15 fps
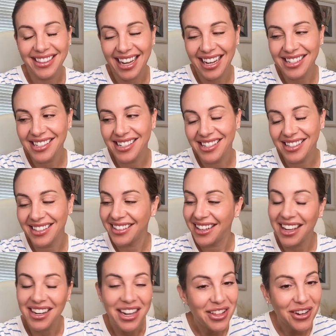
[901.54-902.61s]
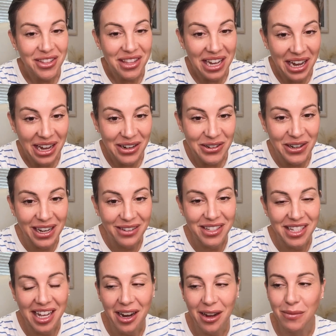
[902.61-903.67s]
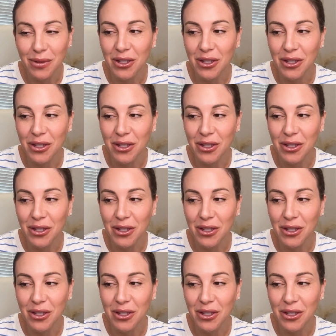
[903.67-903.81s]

That's another thing I don't have set up.